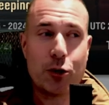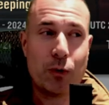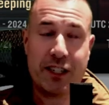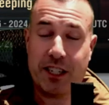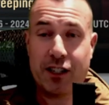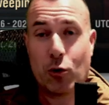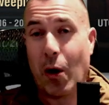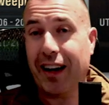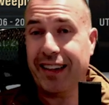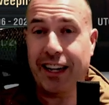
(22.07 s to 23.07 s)
which is
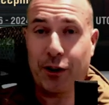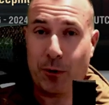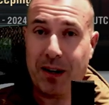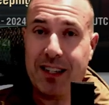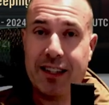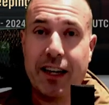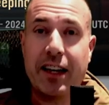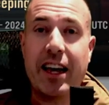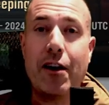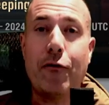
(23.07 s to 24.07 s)
quite
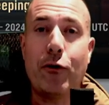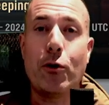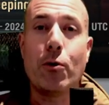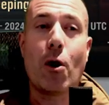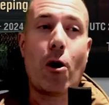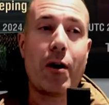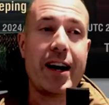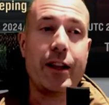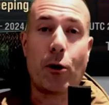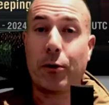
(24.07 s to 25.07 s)
interesting if you are
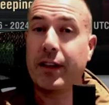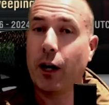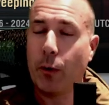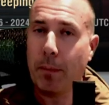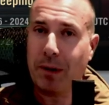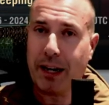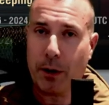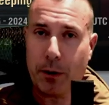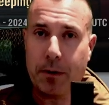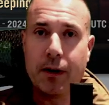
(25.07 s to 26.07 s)
an artillery
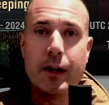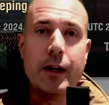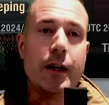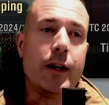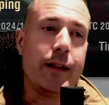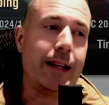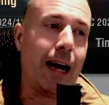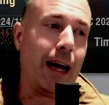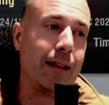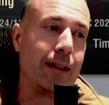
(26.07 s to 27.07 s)
player
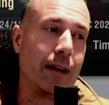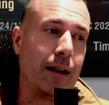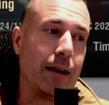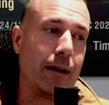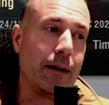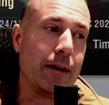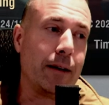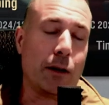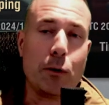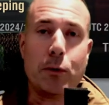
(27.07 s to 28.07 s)
that
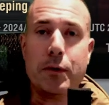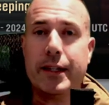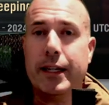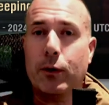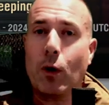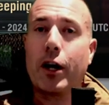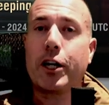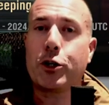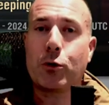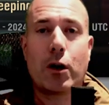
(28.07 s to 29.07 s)
include the
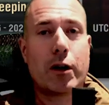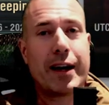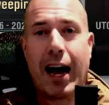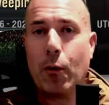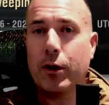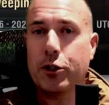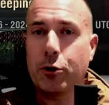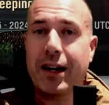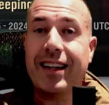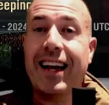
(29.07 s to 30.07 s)
rocket truck,
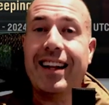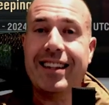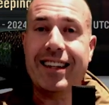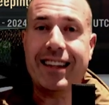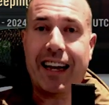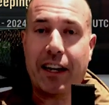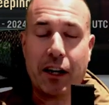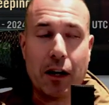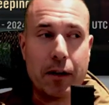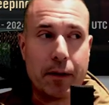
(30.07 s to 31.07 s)
howitzer, and anti-tank
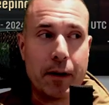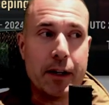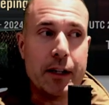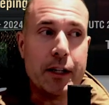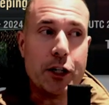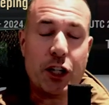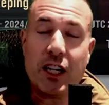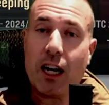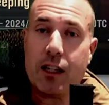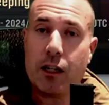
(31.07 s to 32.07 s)
gun. She
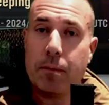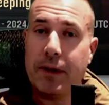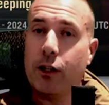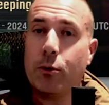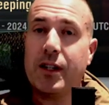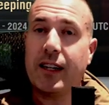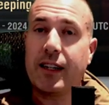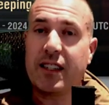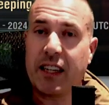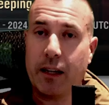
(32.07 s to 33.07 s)
got some interesting
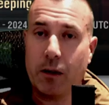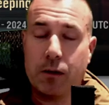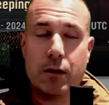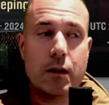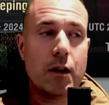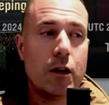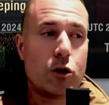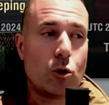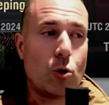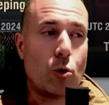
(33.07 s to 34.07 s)
skills,
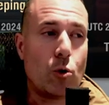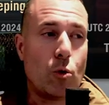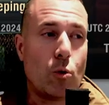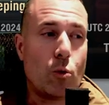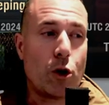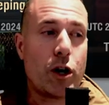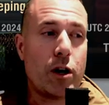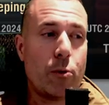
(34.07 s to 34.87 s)
so we're gonna